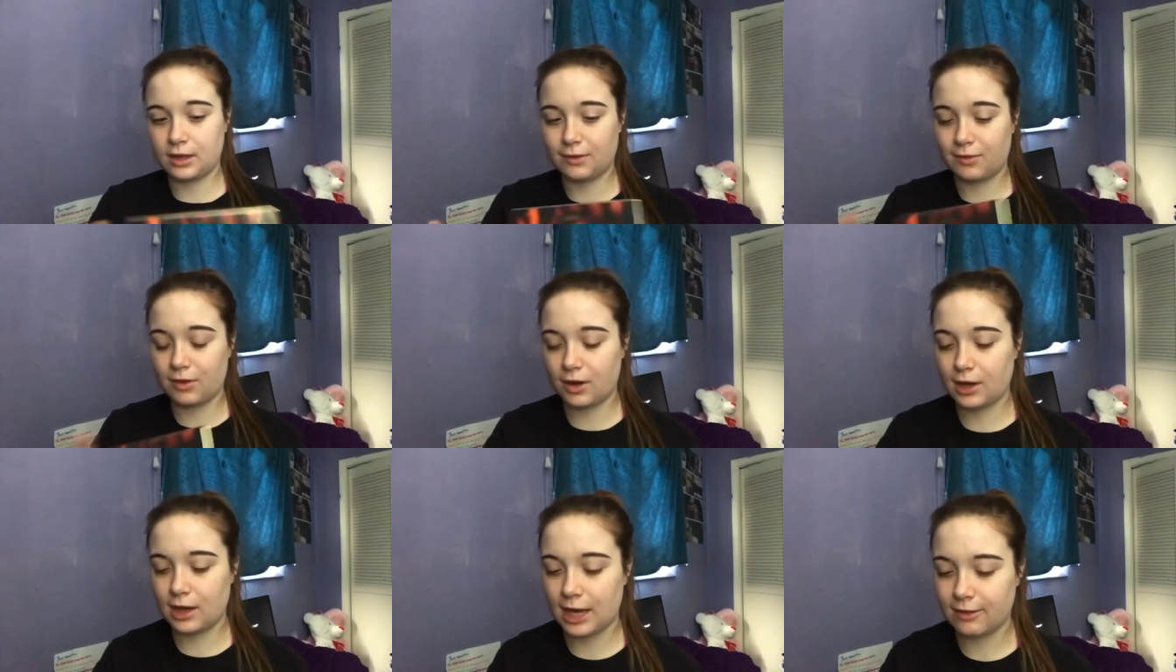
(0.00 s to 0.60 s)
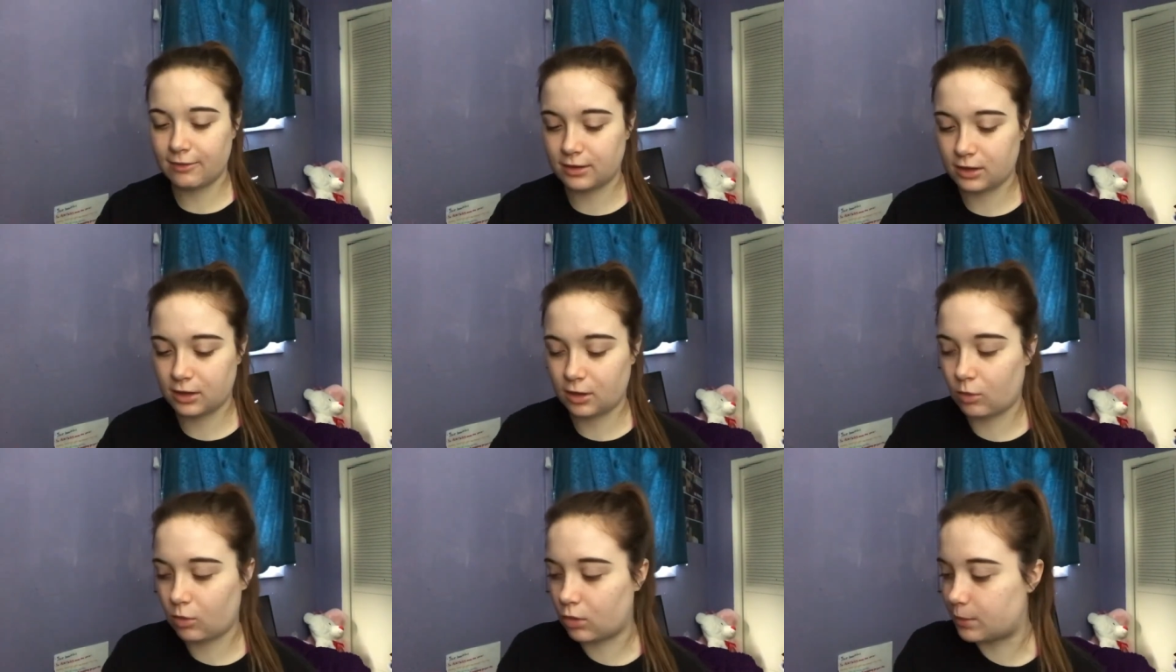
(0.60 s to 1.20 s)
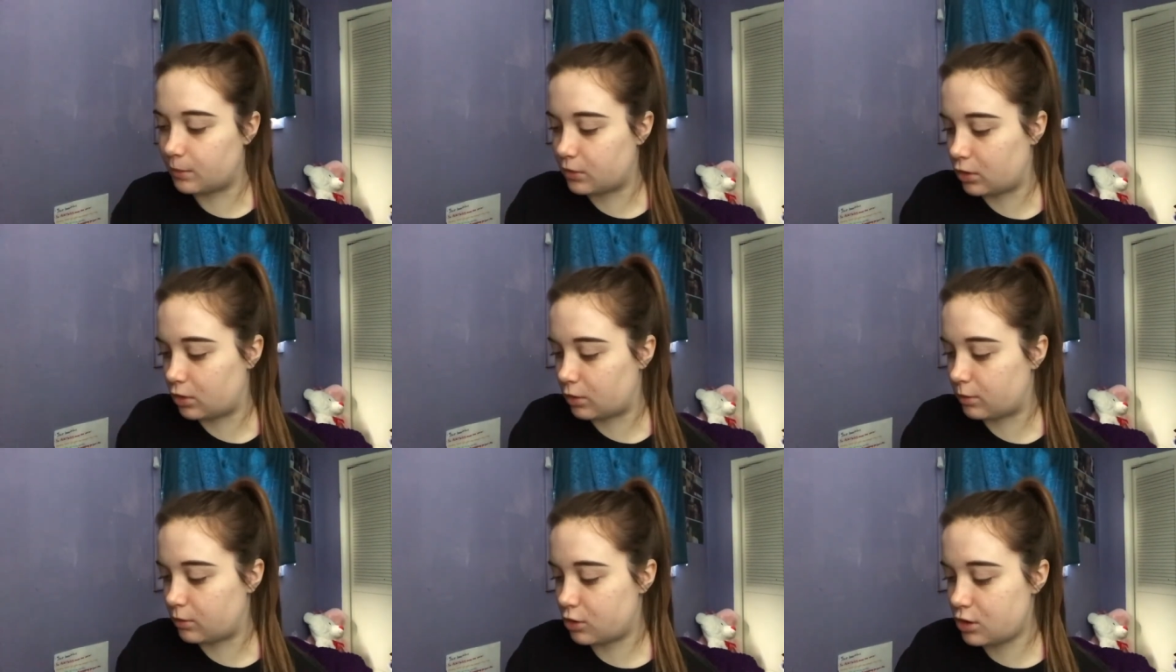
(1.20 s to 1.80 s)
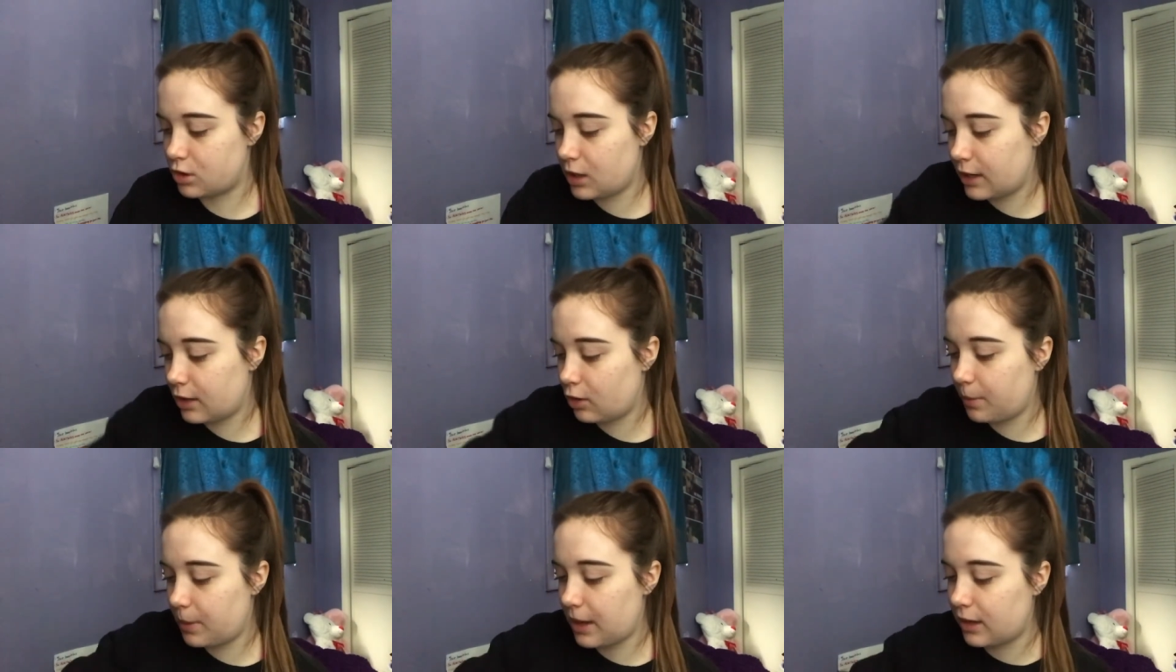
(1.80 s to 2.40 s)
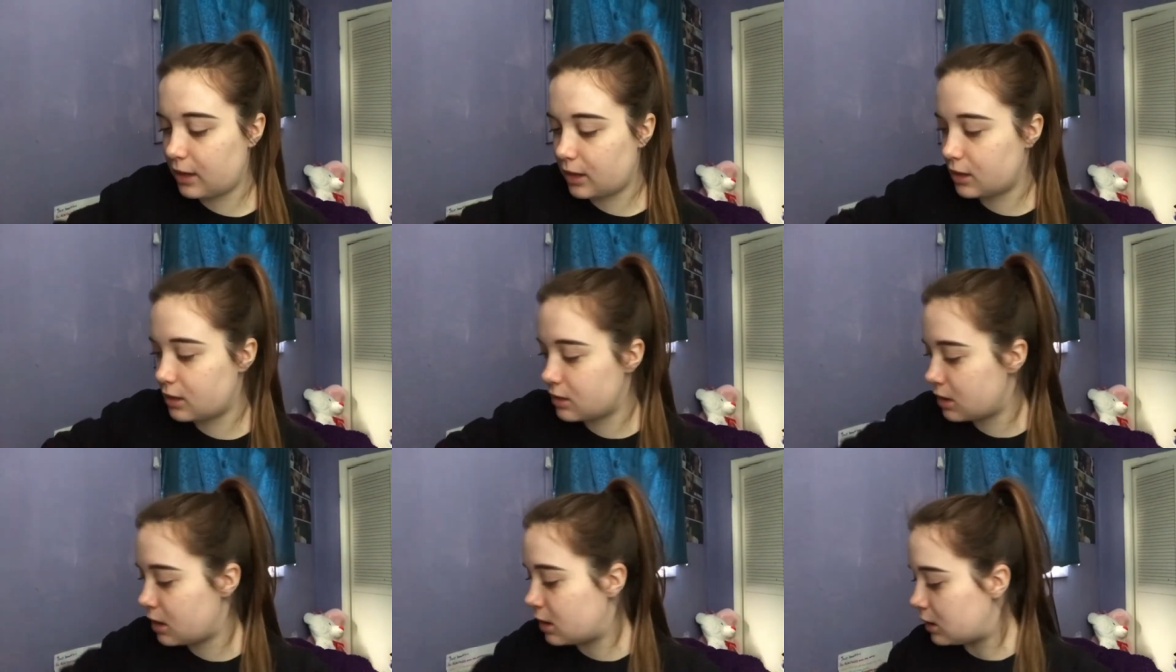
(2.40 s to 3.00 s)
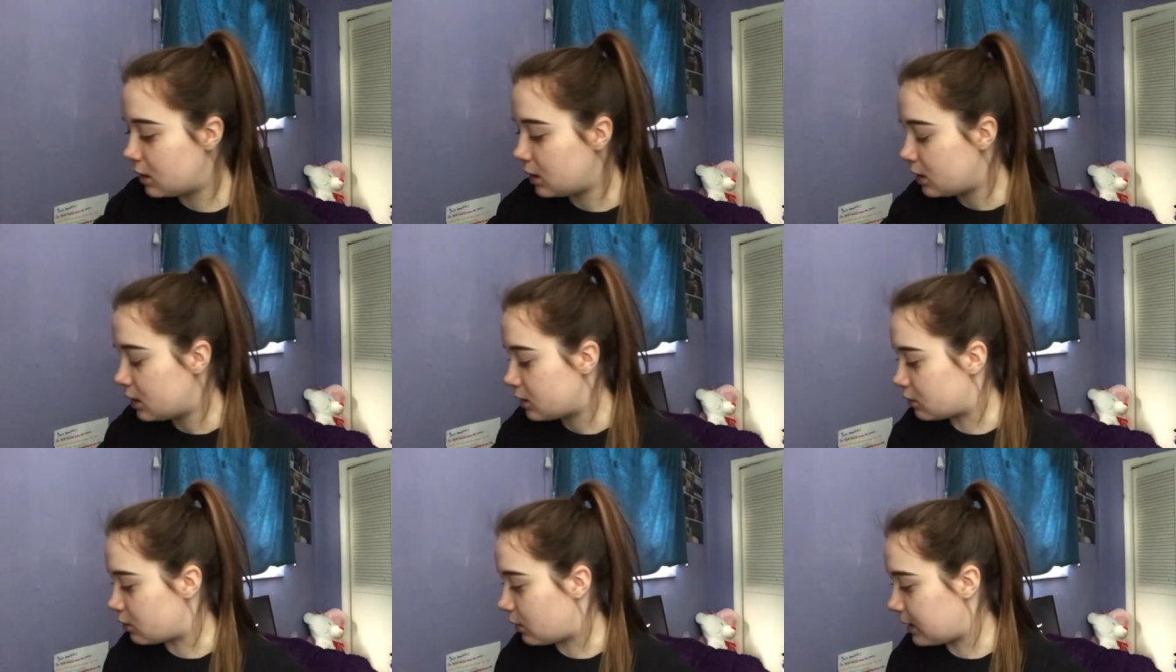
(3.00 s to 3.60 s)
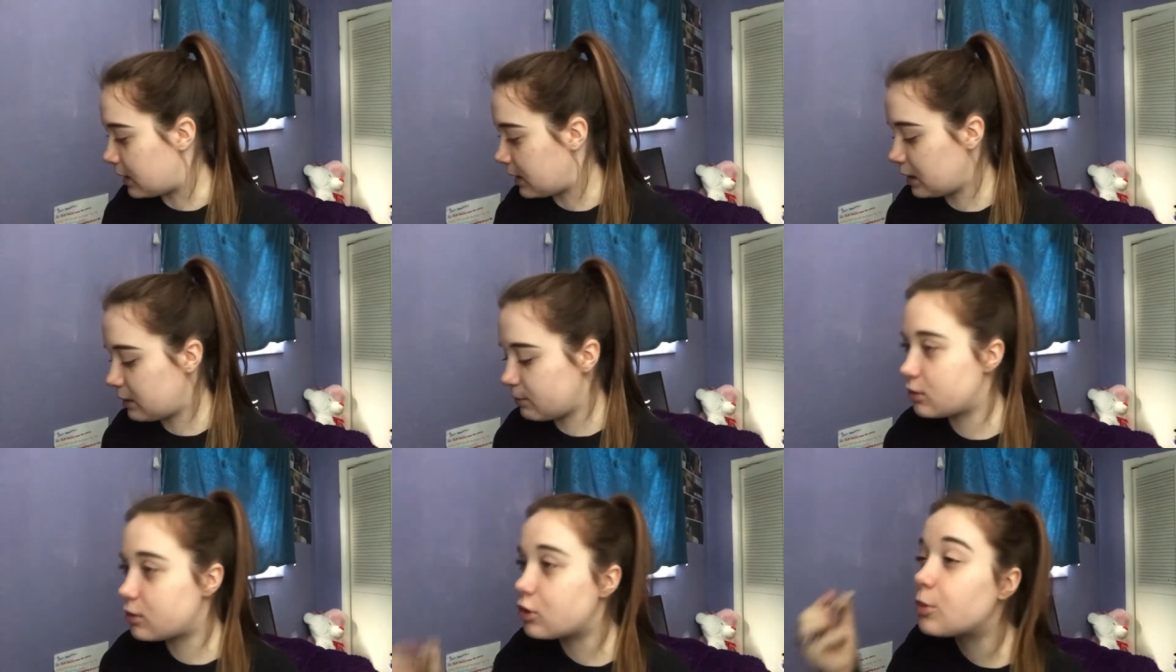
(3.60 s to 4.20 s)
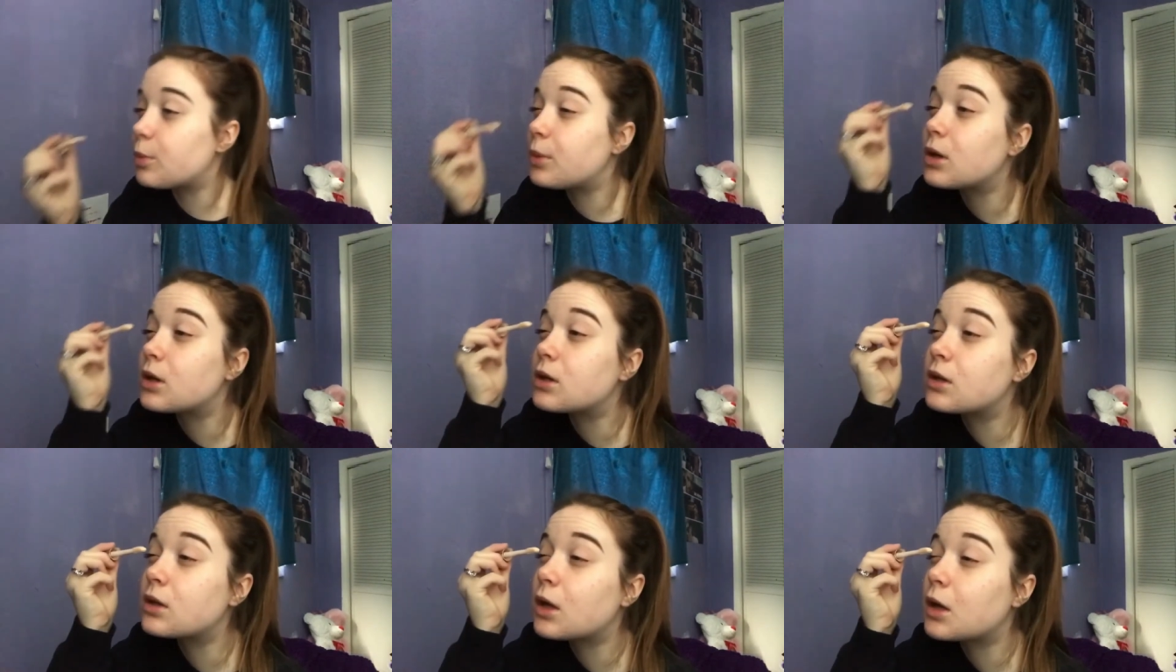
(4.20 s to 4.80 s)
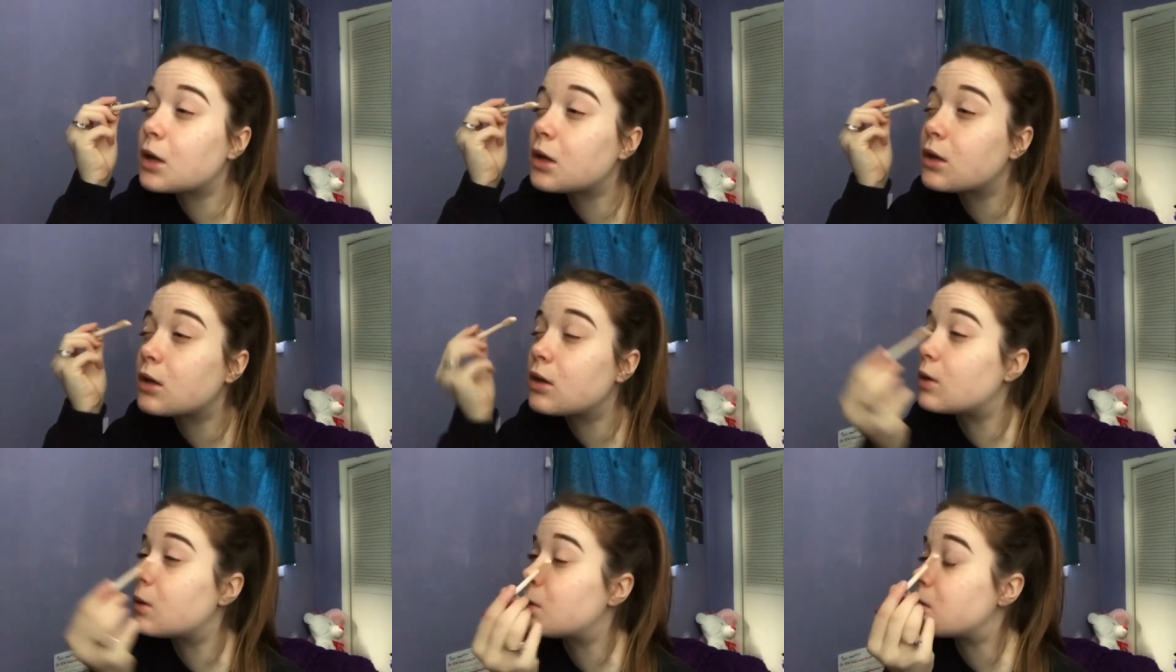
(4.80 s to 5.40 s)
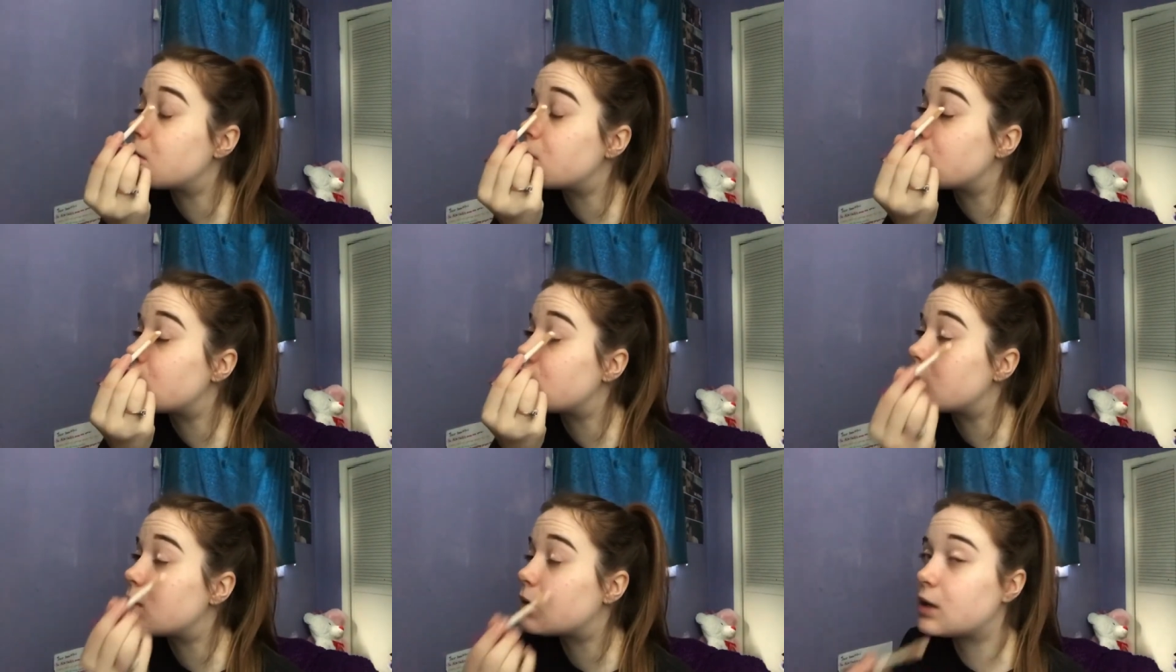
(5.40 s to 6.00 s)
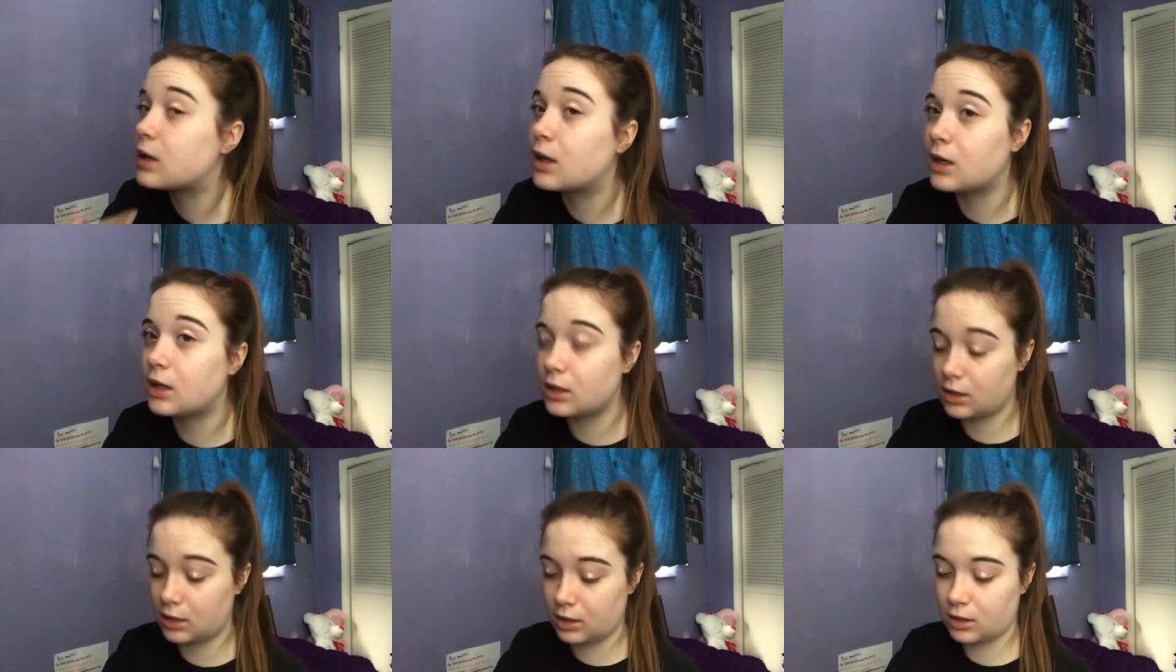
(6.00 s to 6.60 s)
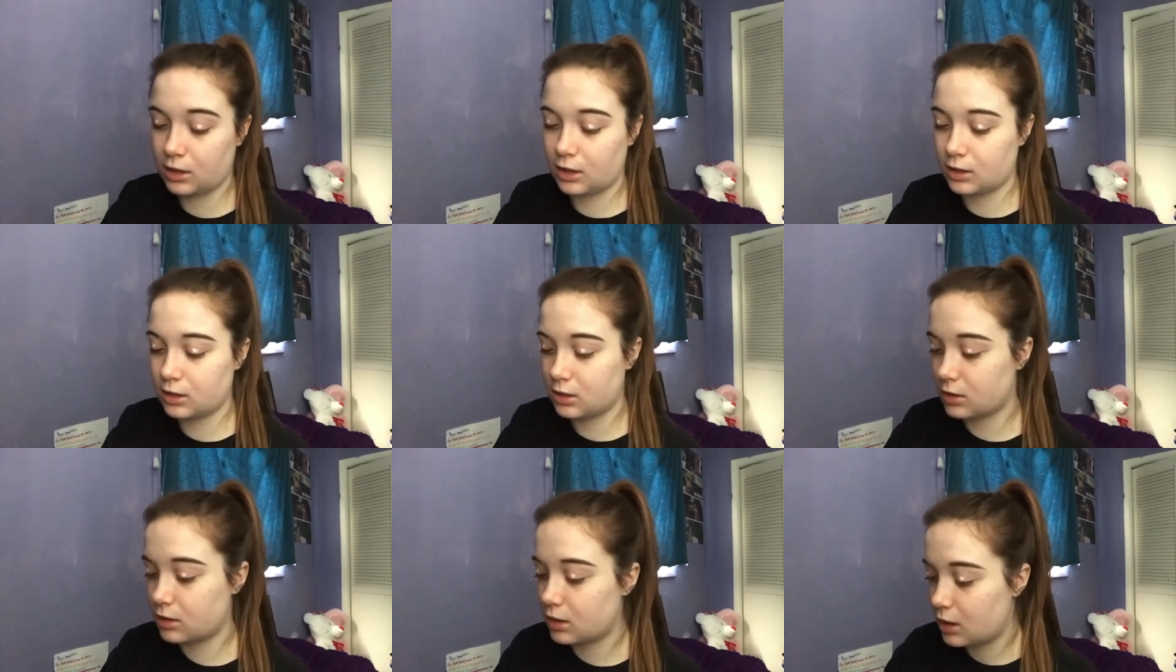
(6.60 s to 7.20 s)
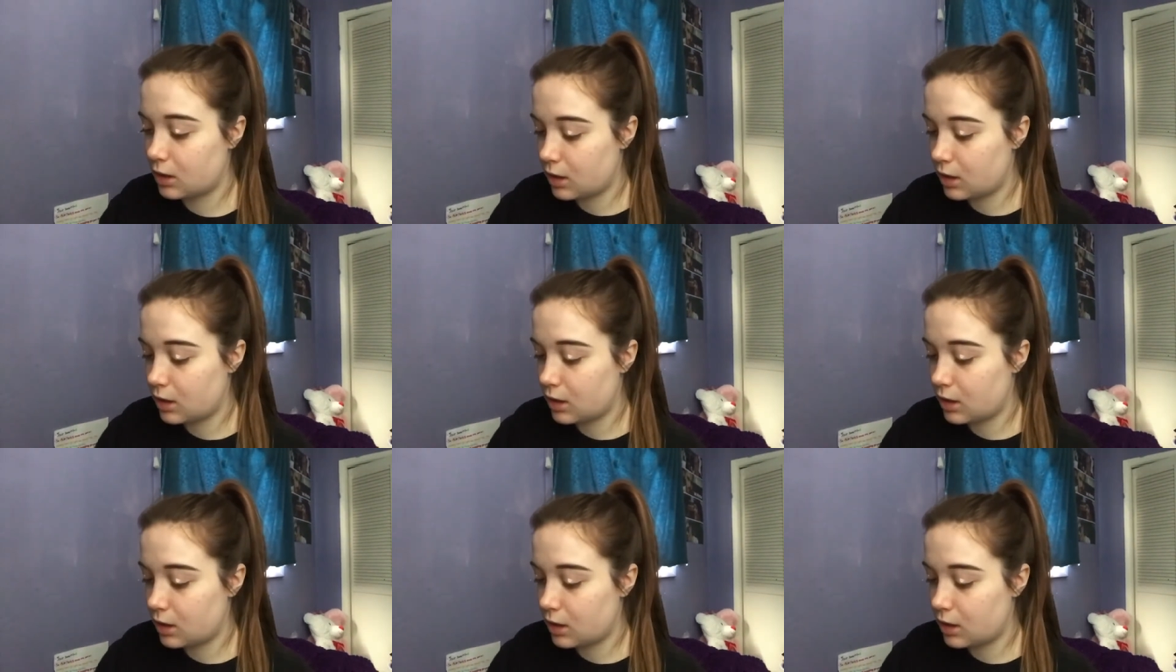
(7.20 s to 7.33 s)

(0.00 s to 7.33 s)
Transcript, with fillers: It's very obviously a warm tone shadow palette. So I am super excited though to get into this